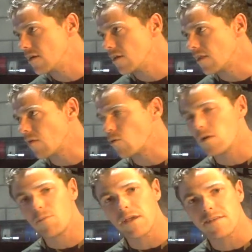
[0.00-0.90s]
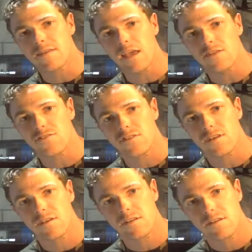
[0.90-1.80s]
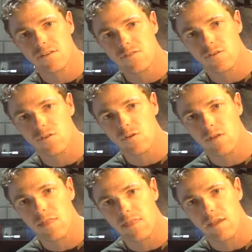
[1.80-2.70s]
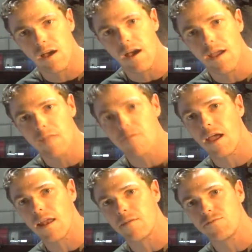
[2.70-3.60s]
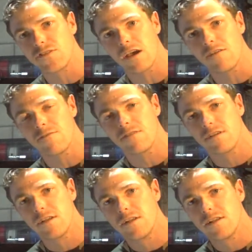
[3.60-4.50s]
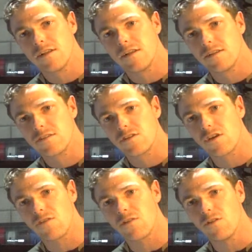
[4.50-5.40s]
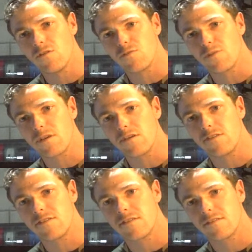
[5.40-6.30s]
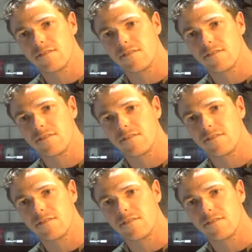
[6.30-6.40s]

that will be attached to the Ironman himself to go for launch because.